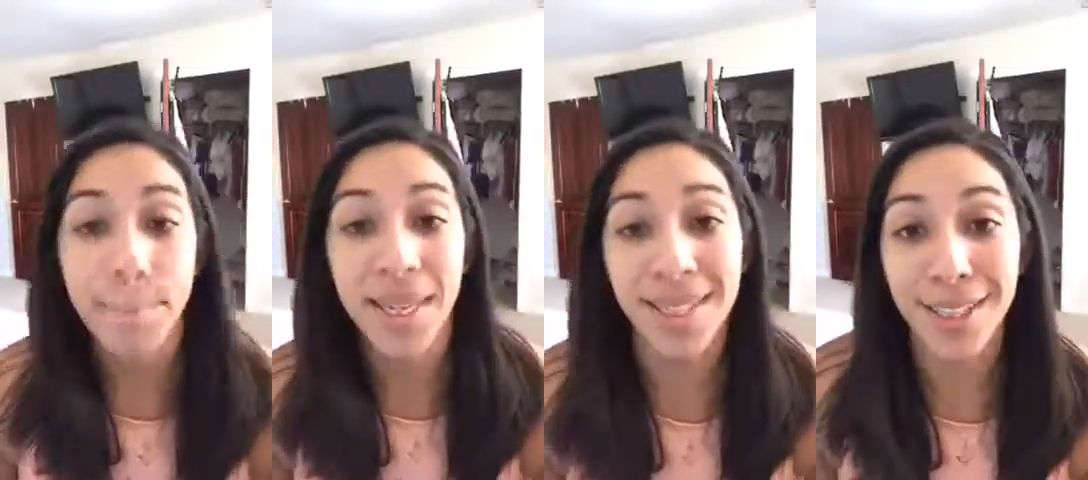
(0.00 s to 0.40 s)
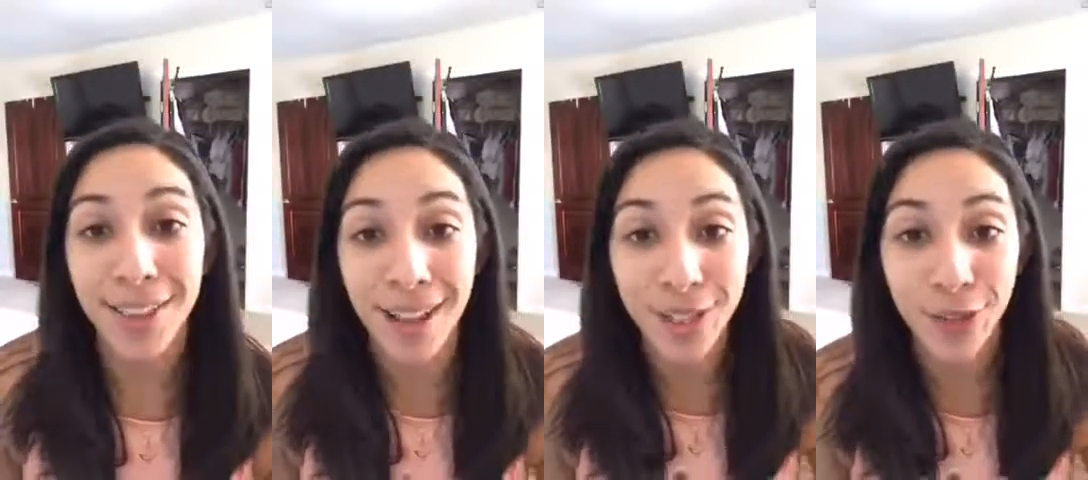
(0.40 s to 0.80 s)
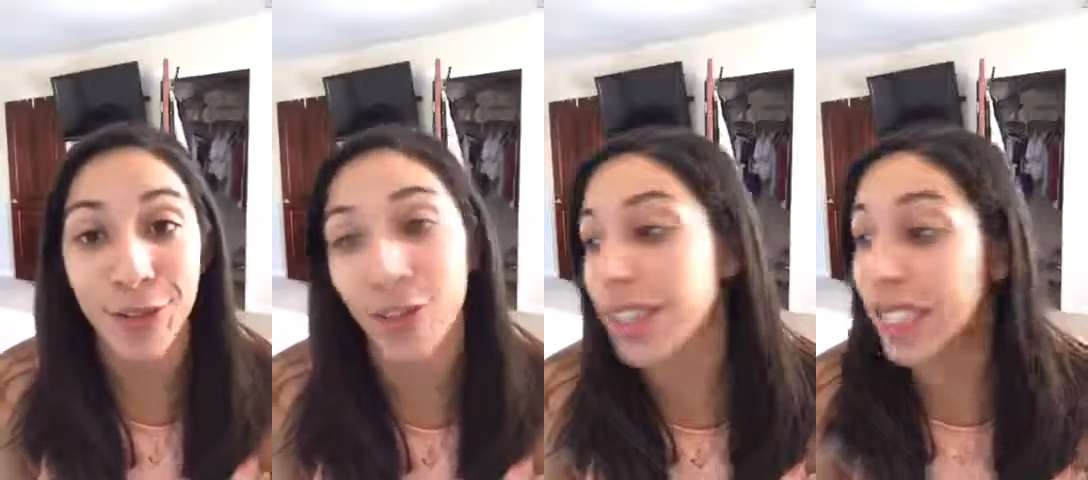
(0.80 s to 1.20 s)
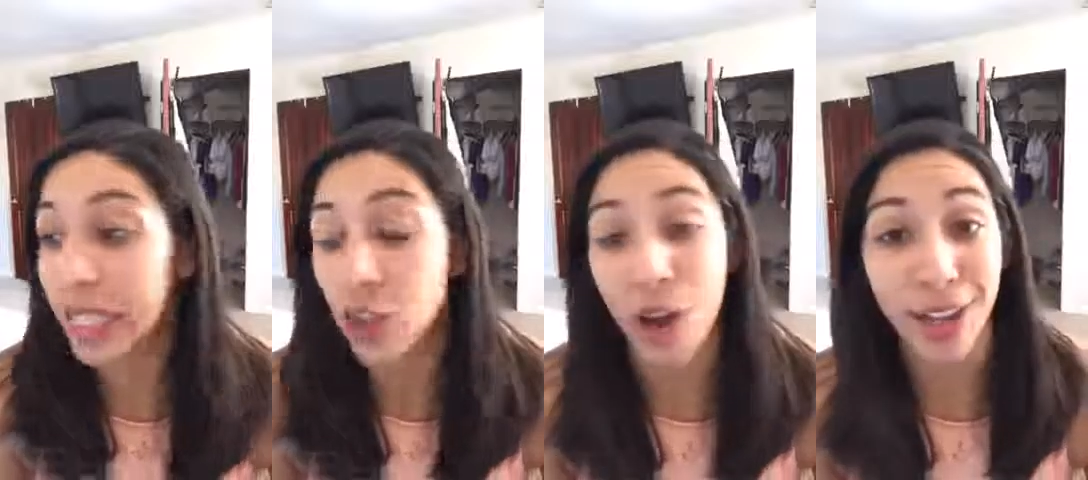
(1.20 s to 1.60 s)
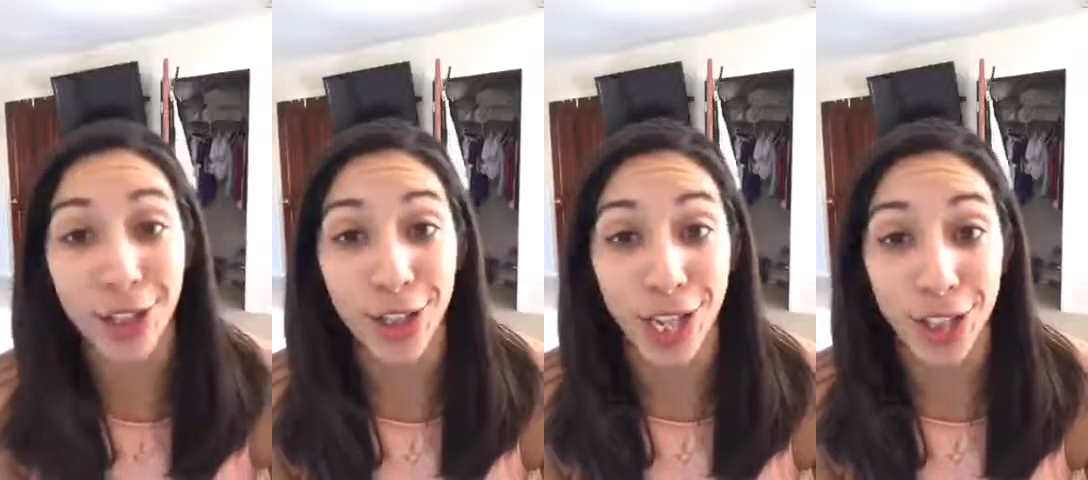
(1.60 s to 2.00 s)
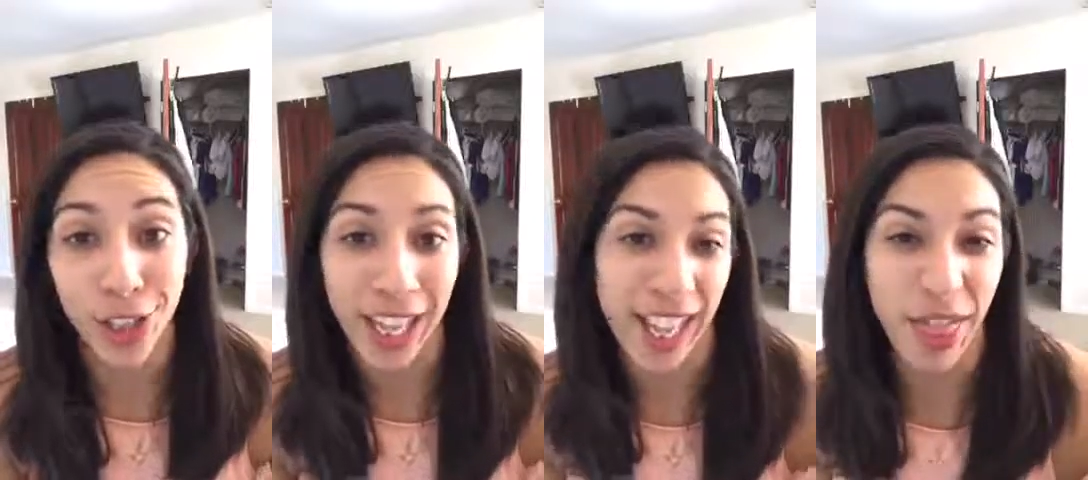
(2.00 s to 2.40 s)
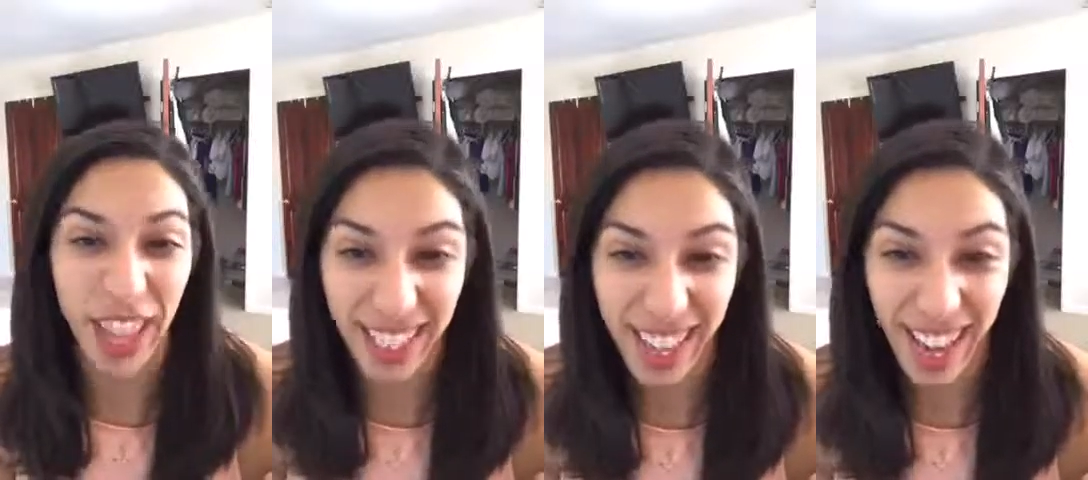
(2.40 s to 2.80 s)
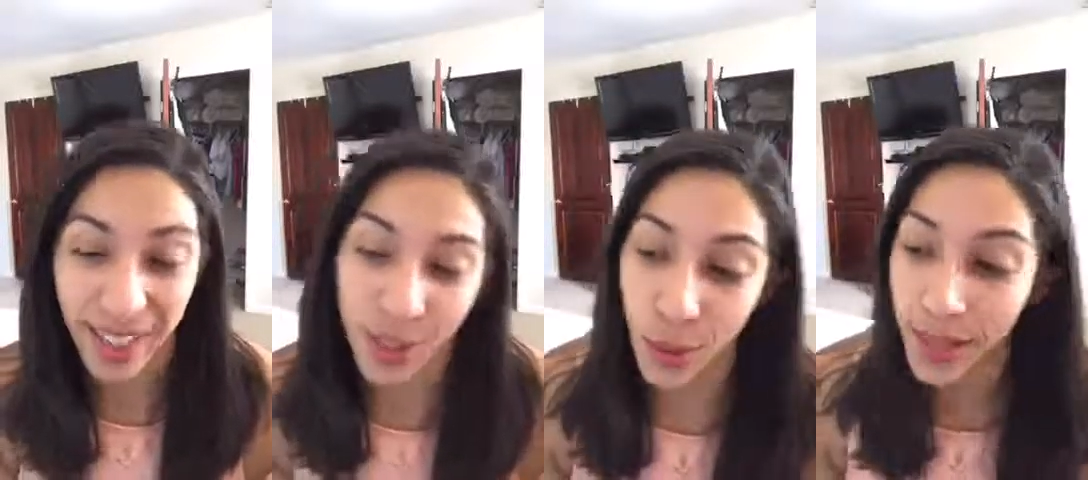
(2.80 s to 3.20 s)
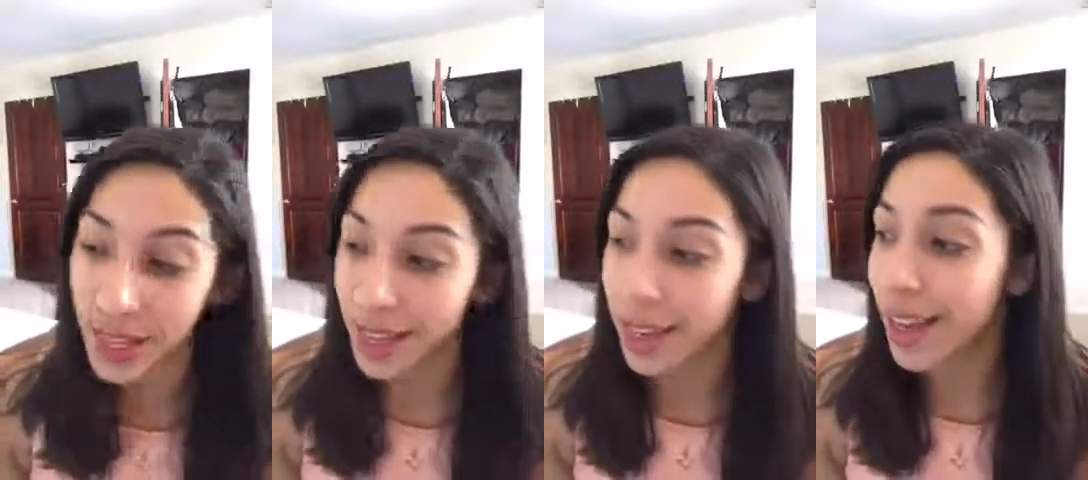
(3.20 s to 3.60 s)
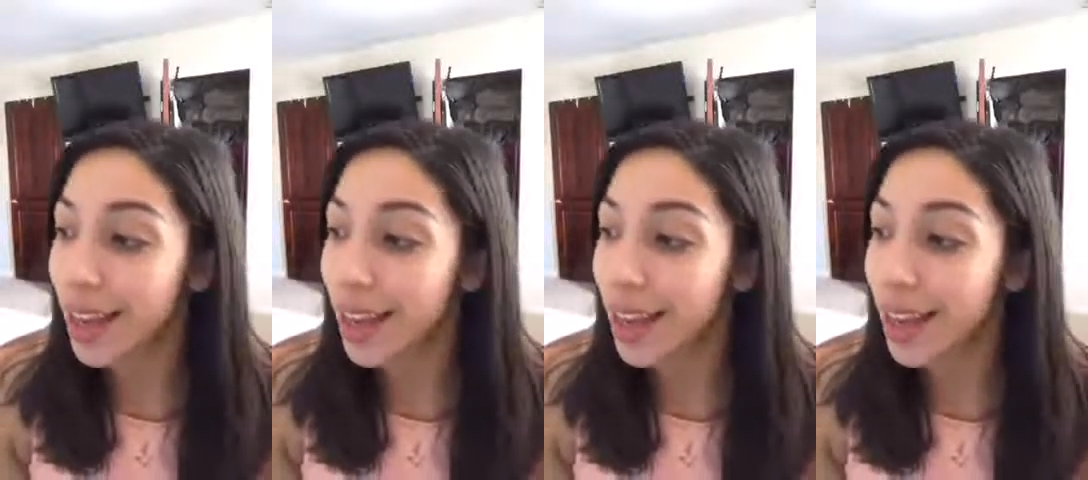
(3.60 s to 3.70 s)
business consult for, it's like a strategy session, like a think tank, so we can